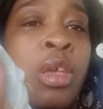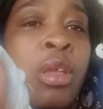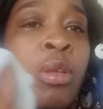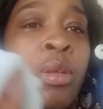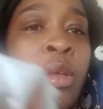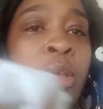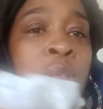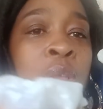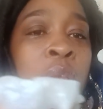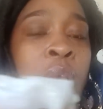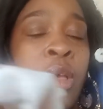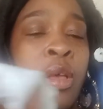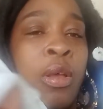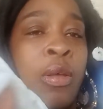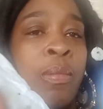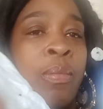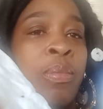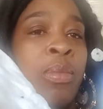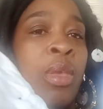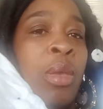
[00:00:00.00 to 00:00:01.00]
it on
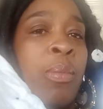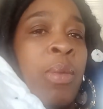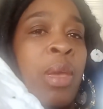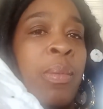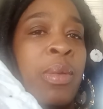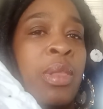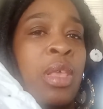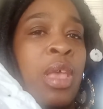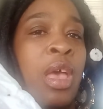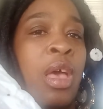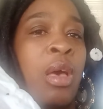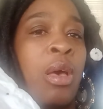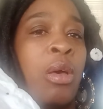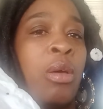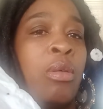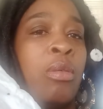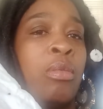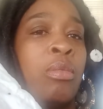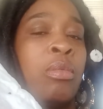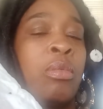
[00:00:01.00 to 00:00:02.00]
a paper
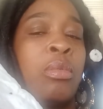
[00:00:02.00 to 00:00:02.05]
towel.